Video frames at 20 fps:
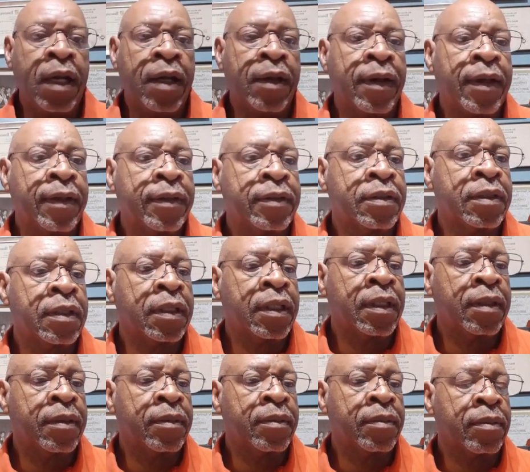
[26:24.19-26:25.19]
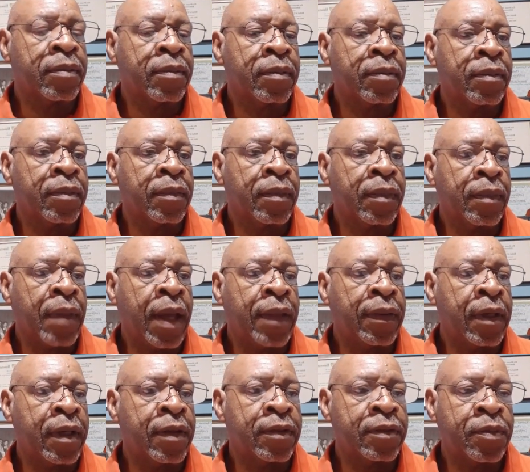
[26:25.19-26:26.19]
And I was, I
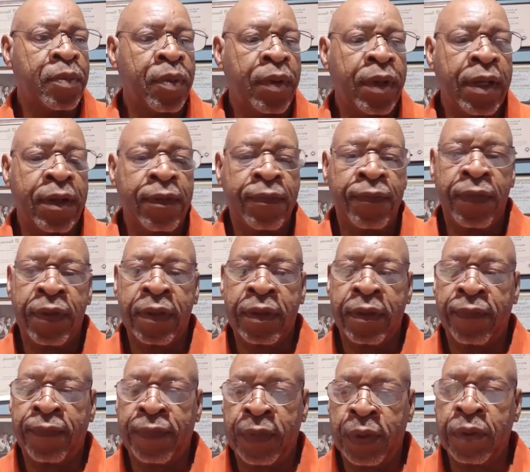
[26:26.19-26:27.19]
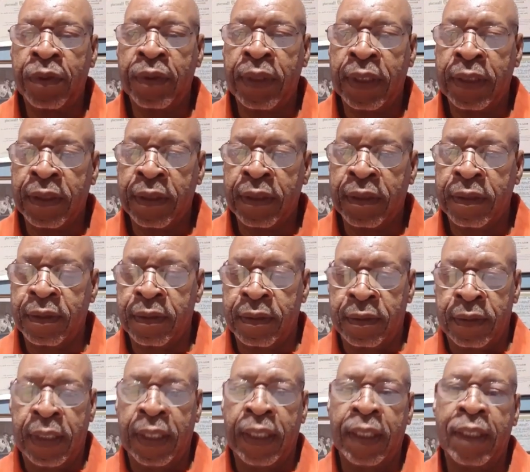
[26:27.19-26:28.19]
think I was praying for the food at the
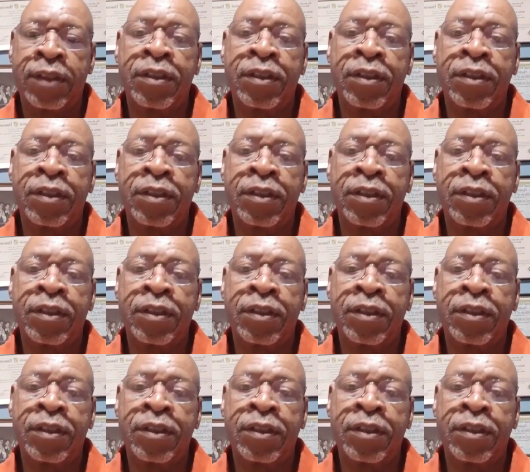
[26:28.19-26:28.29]
thing.